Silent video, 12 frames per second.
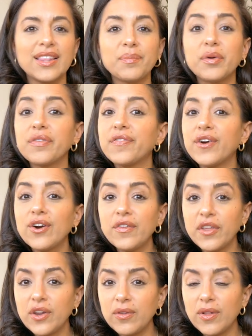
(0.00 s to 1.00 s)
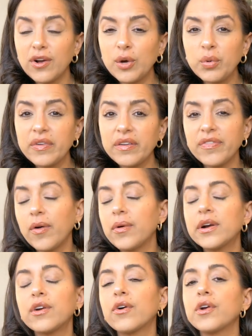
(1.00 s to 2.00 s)
prefer the no logo moving
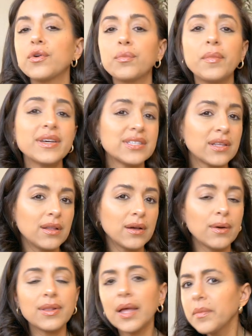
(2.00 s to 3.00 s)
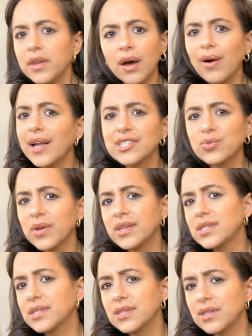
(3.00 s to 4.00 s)
forward or you miss the logo let me know i just
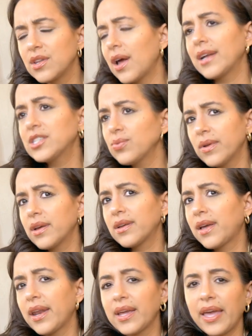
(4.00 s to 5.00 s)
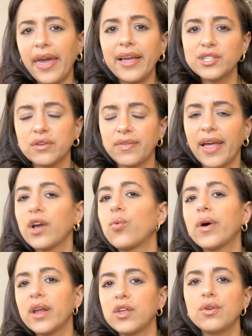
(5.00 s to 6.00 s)
want to i just want to get a gauge of like
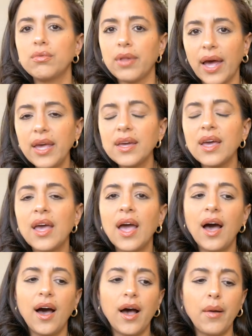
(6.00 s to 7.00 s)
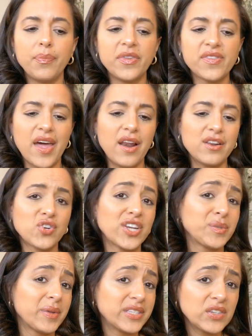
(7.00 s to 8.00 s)
what you like um decided to try
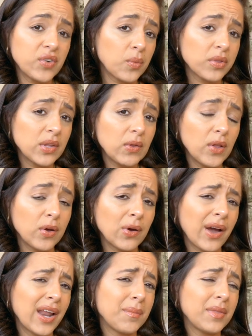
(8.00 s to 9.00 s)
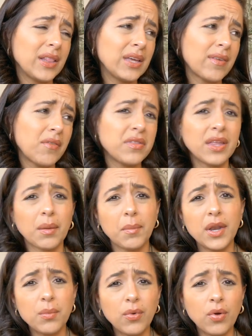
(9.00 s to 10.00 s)
something different with no logo kind of leave everything
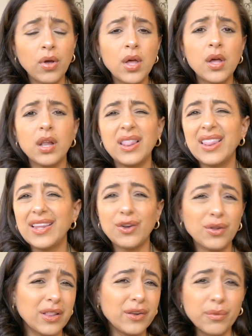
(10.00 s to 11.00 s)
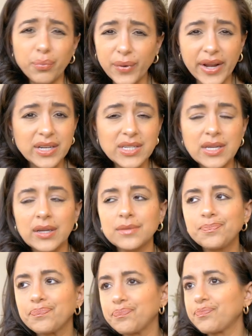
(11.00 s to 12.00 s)
minimal little little
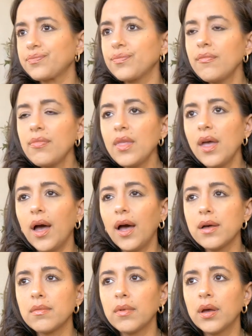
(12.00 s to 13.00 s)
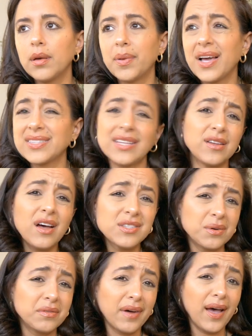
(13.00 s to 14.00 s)
branding um because that's
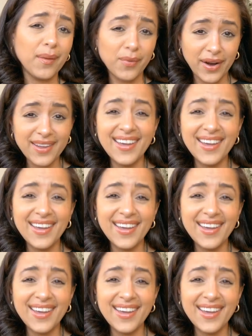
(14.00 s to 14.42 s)
also a vibe right